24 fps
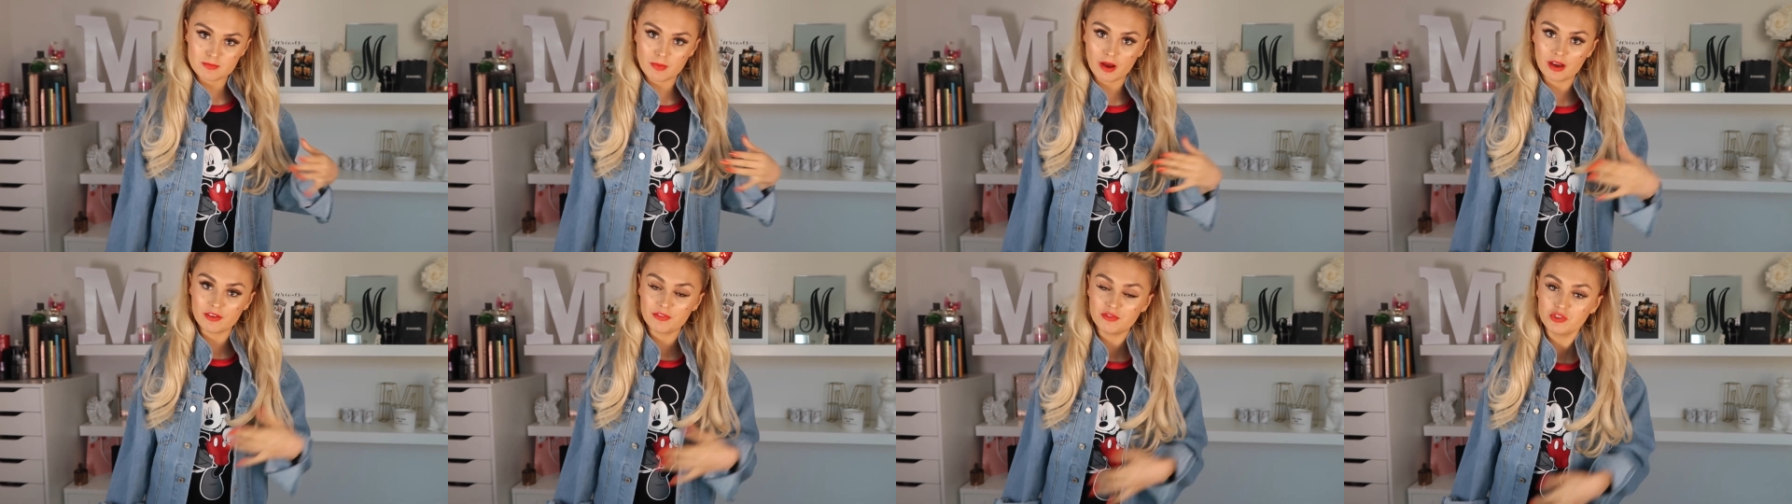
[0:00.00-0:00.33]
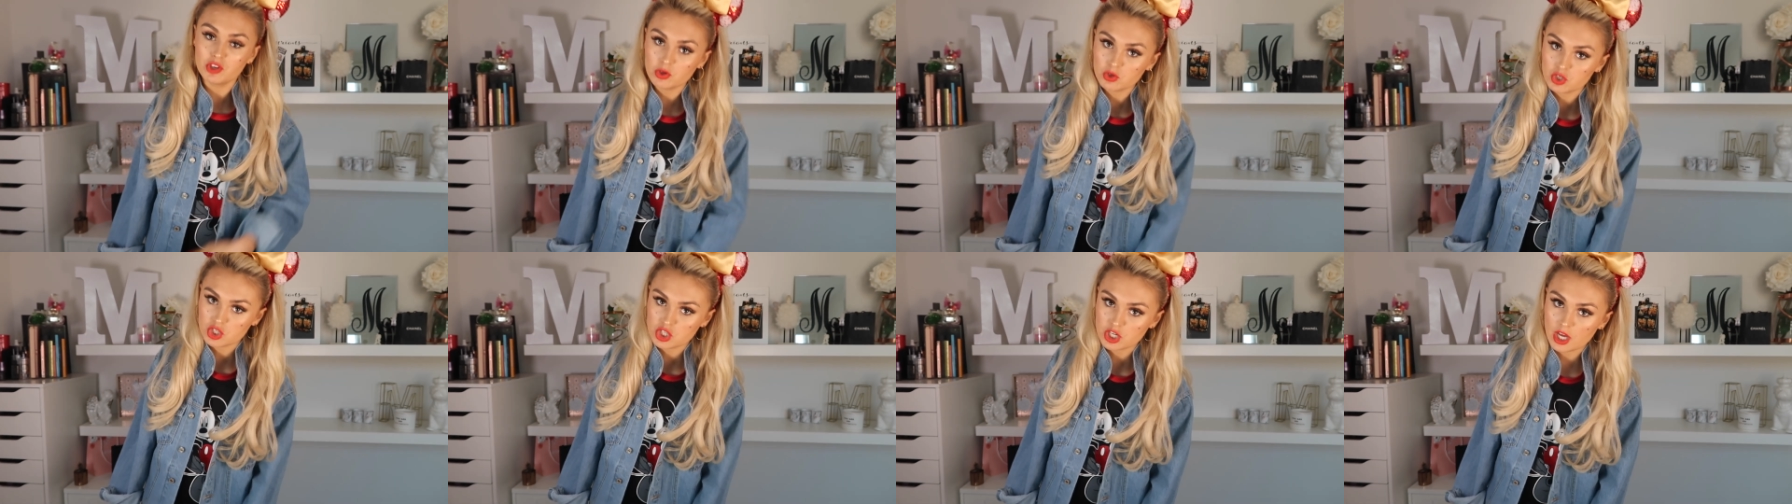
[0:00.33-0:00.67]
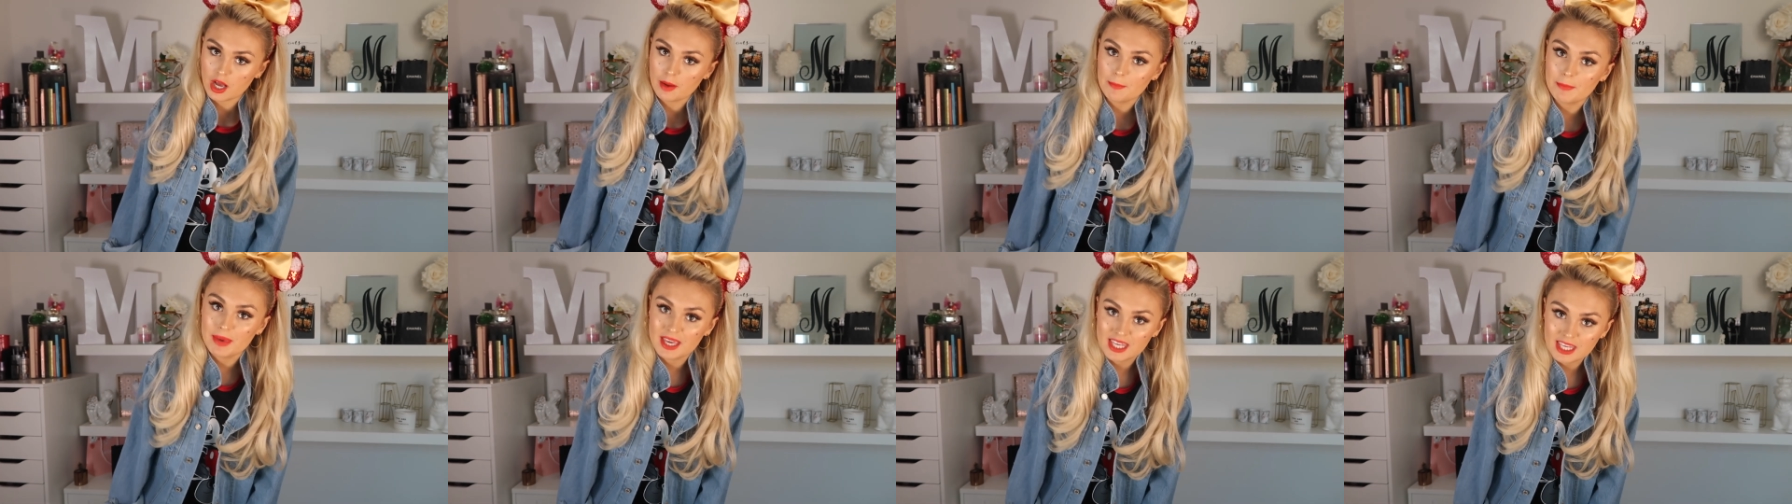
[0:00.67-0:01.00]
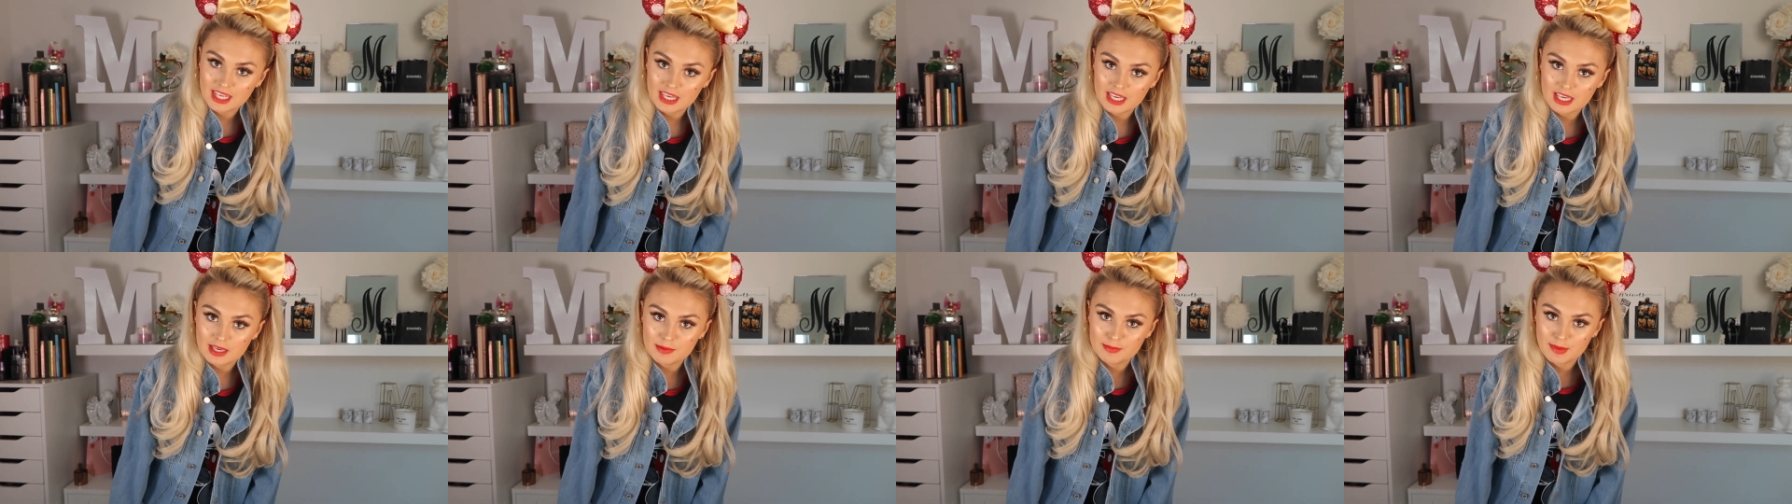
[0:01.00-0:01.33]
my future
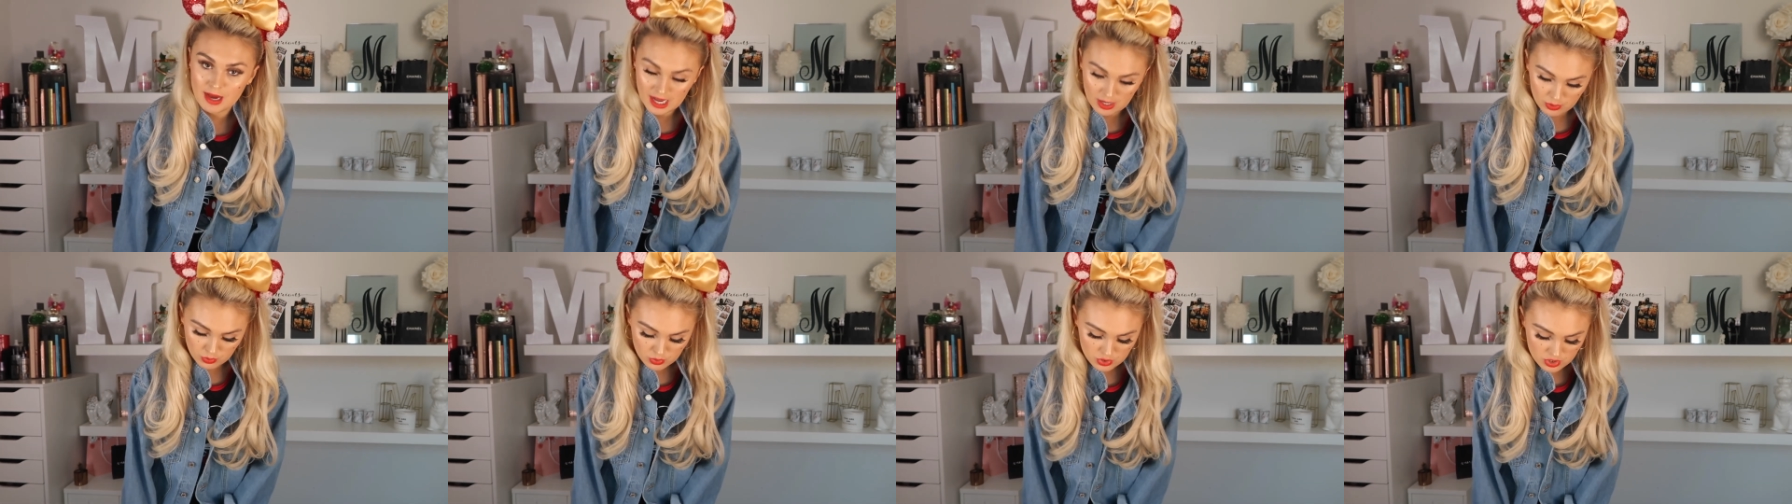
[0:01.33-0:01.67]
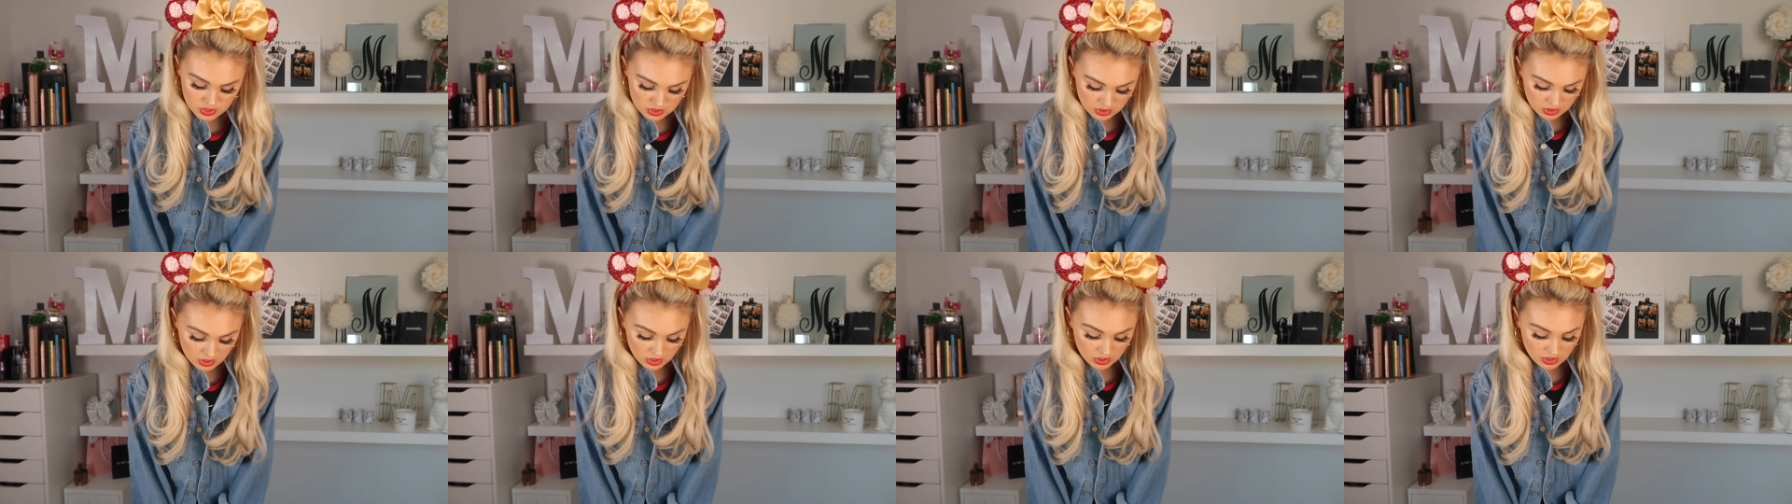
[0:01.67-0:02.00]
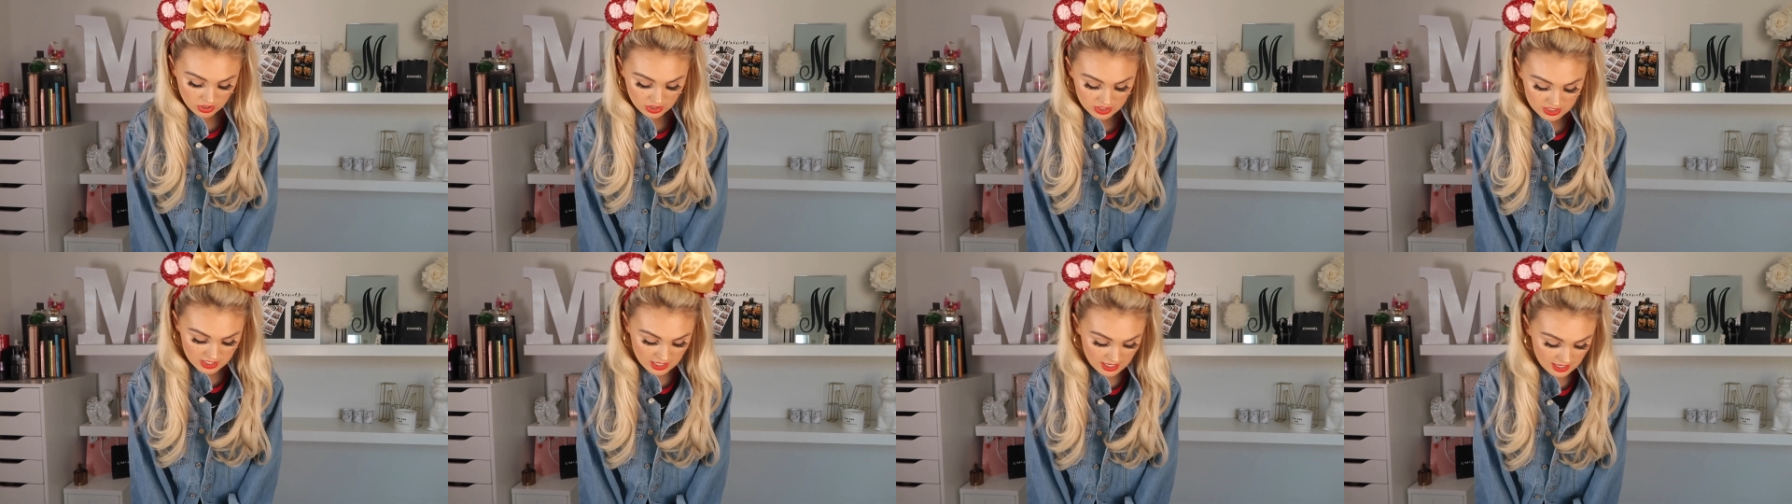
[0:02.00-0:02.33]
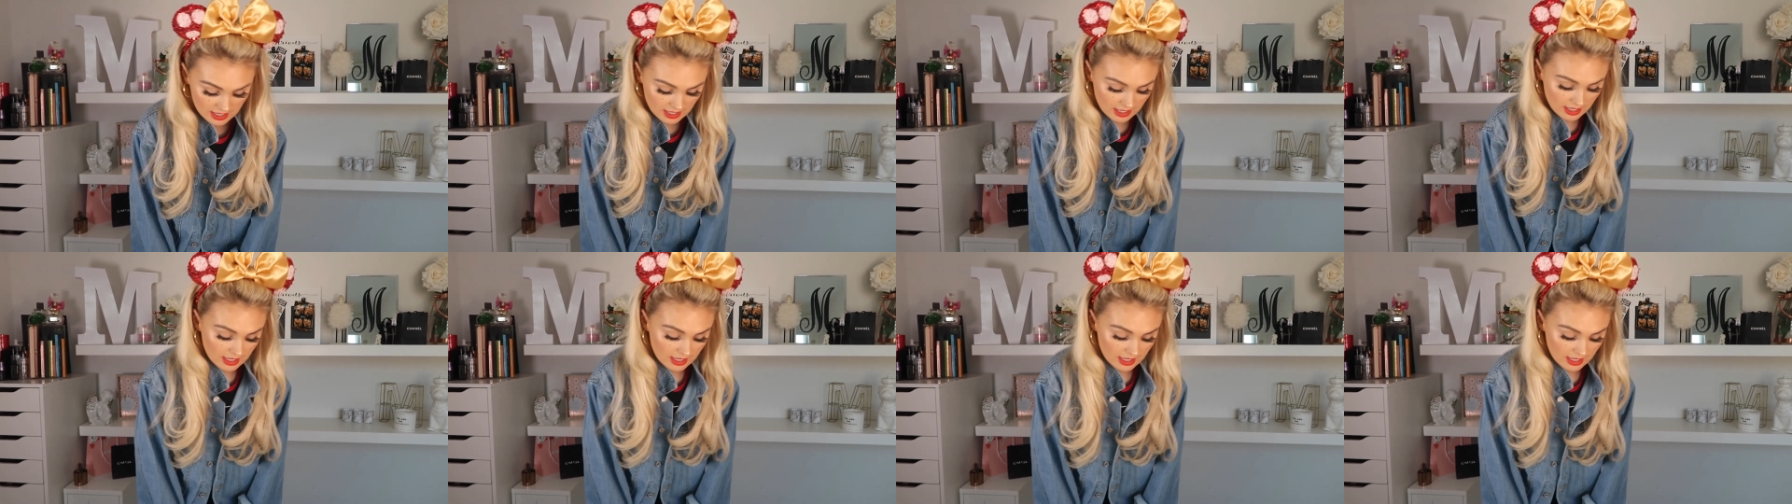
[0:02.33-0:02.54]
Mickey Mouse, could